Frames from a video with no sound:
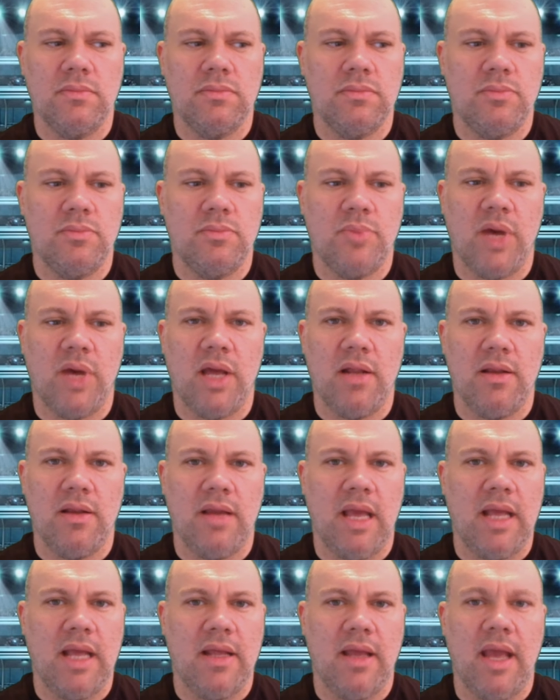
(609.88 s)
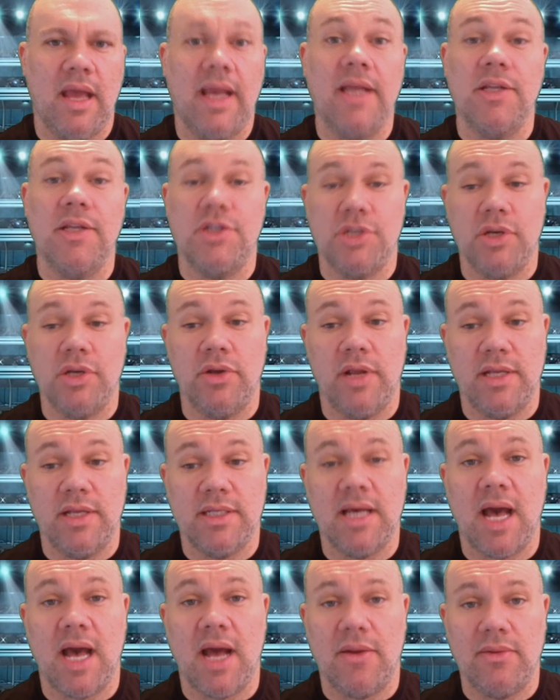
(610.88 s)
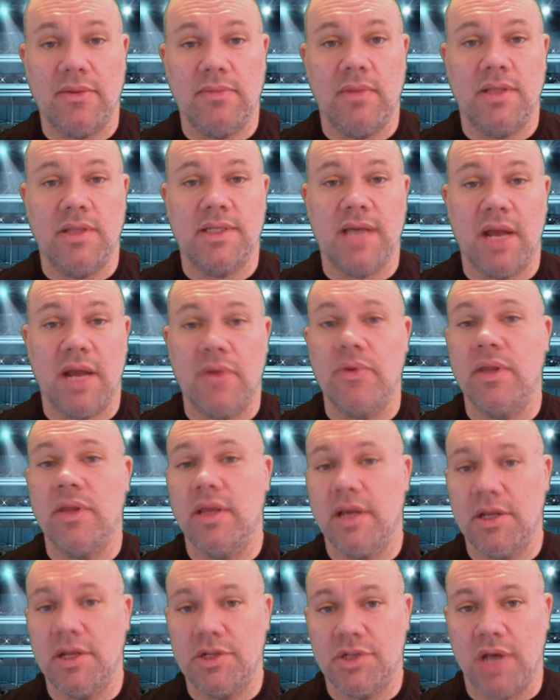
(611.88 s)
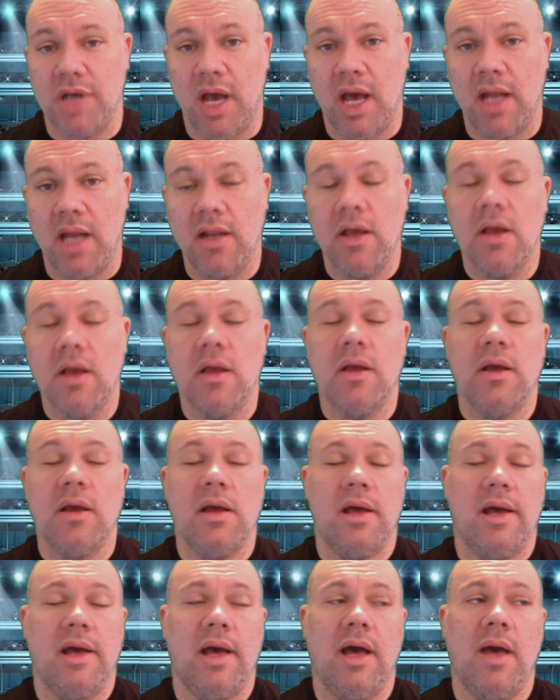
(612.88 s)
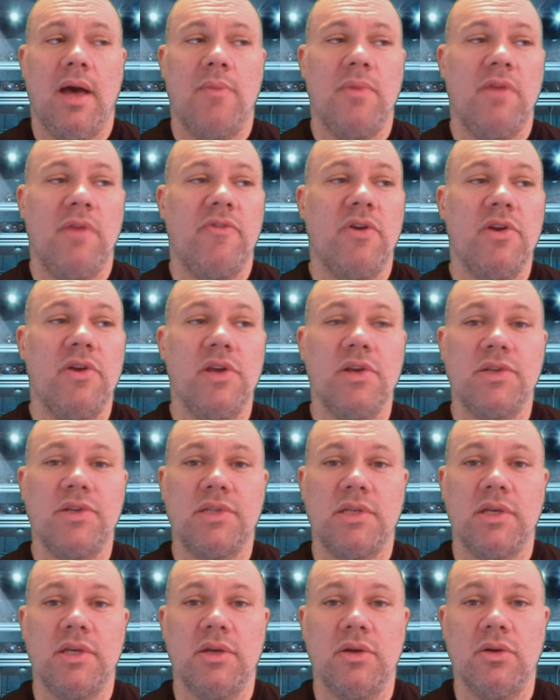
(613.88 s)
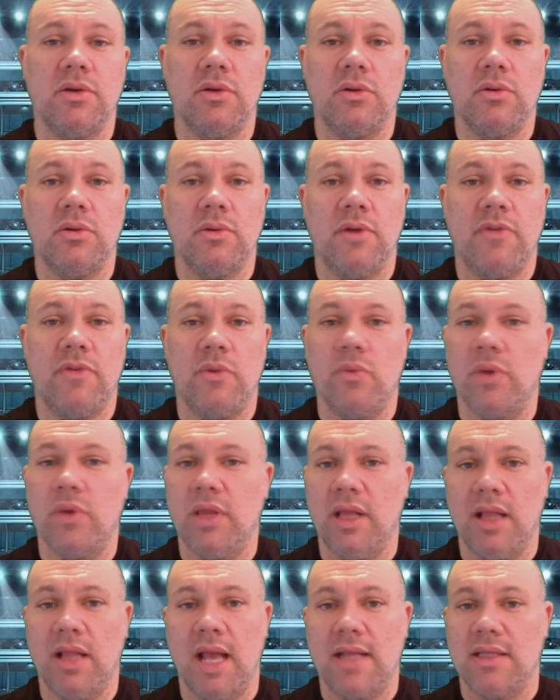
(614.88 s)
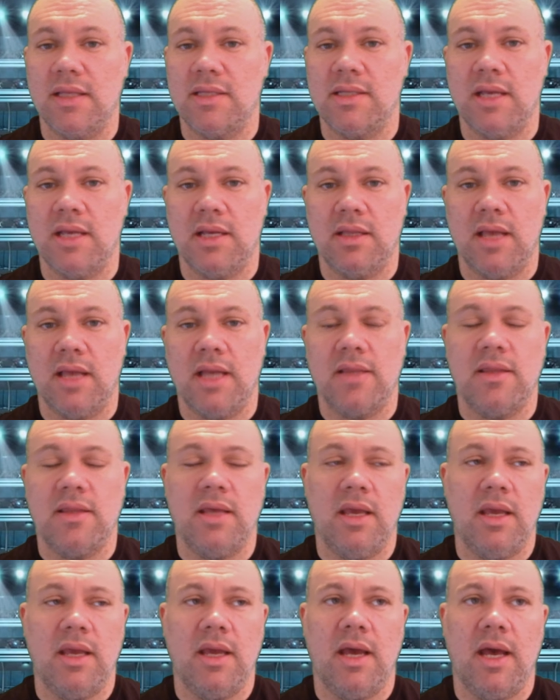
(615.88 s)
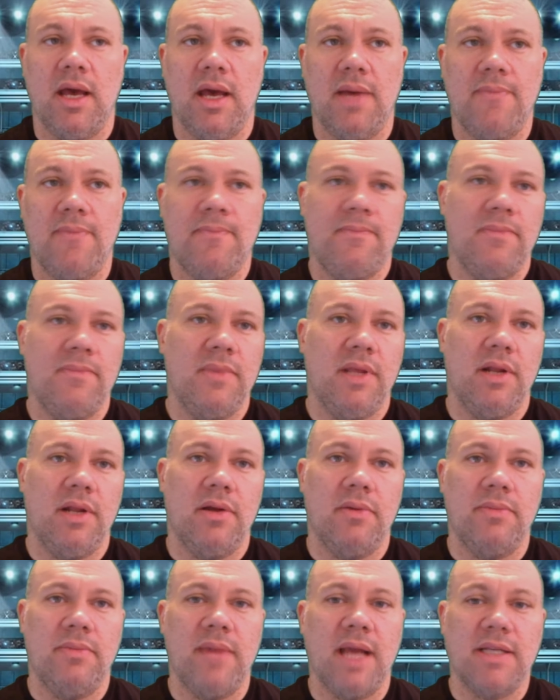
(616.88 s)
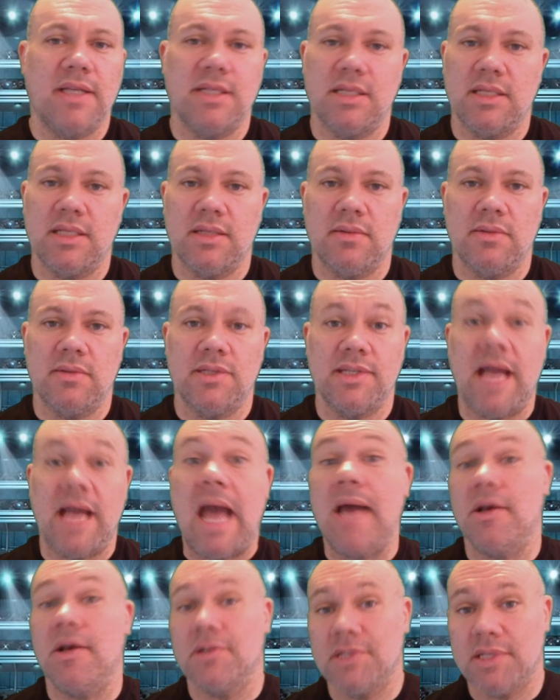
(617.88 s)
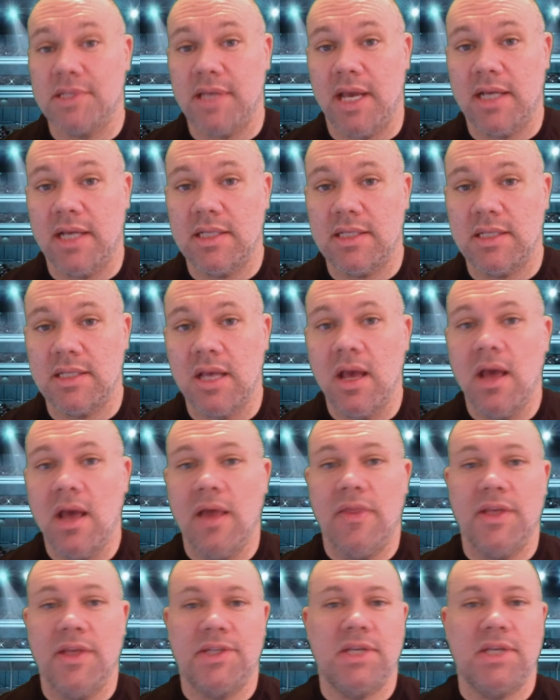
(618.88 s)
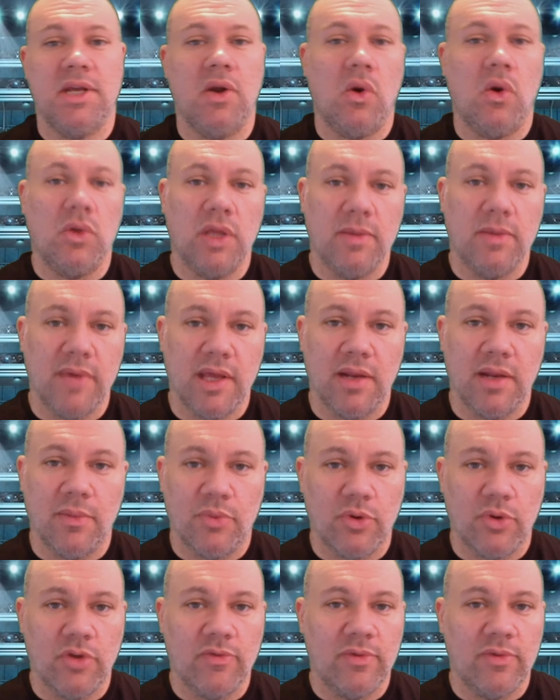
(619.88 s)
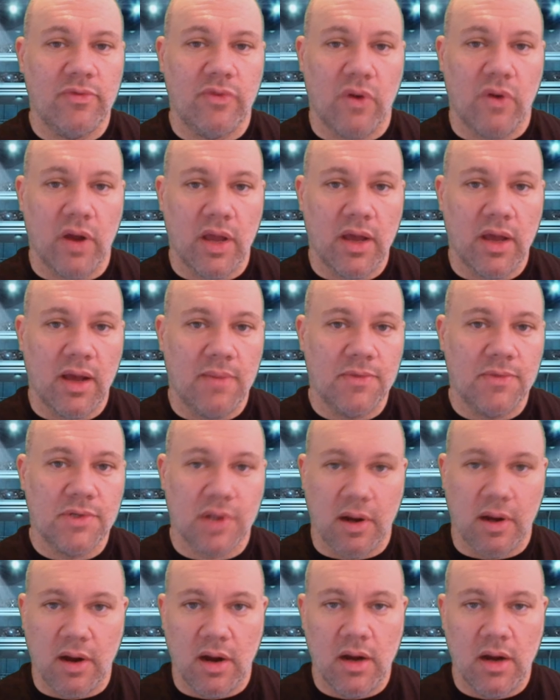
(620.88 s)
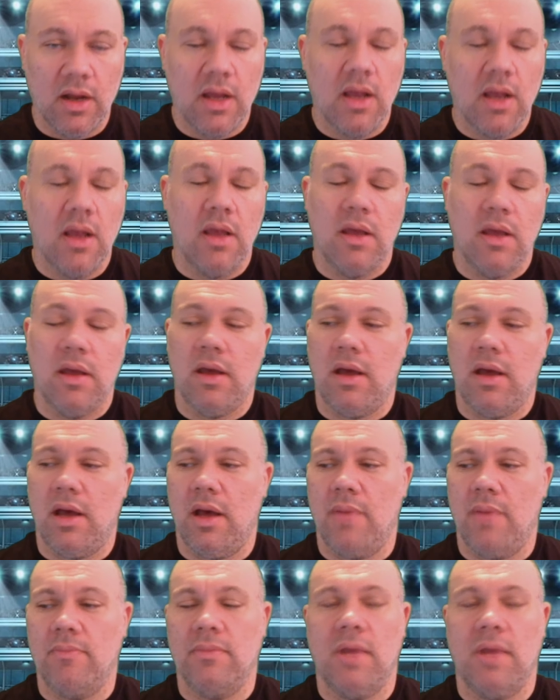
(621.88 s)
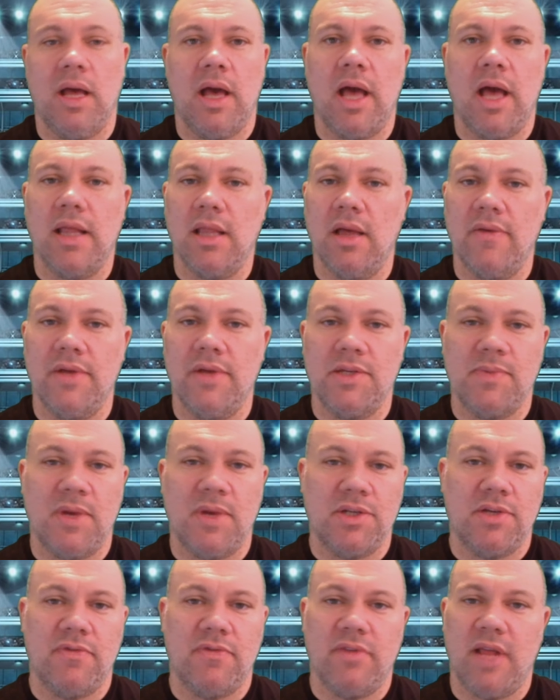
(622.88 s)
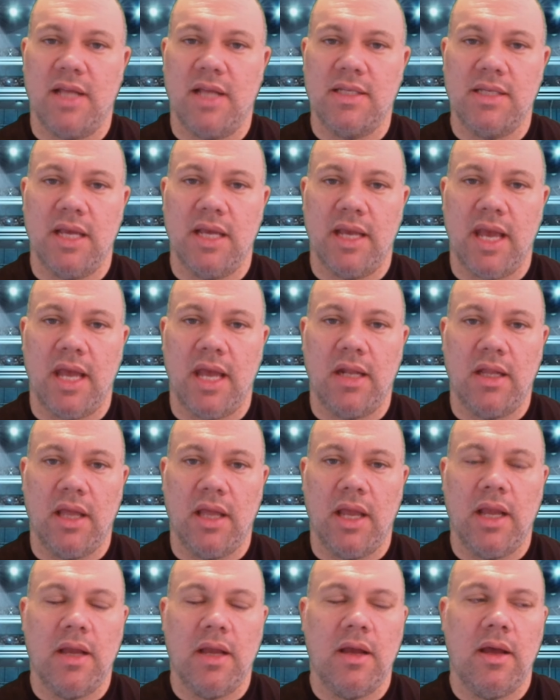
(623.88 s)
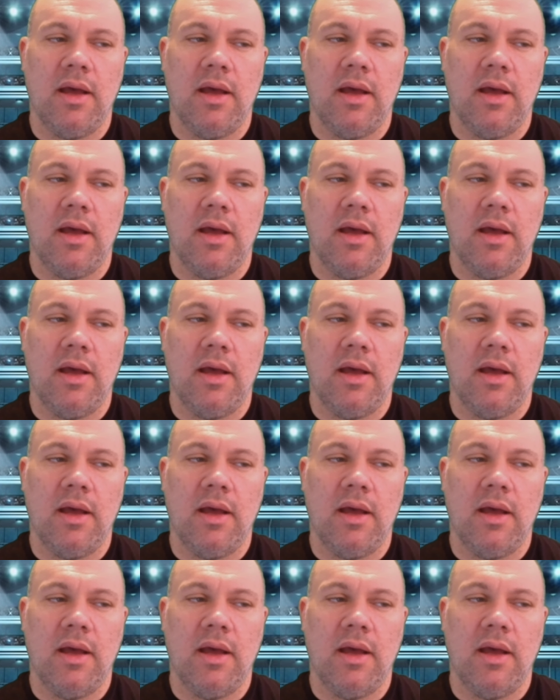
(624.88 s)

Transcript: But it can shoot. It's got a really good shot. If you really like the stick, like the, you know, Nexus style sticks, this could only be an improvement for you, I'm sure. I love it, especially for that stick handling.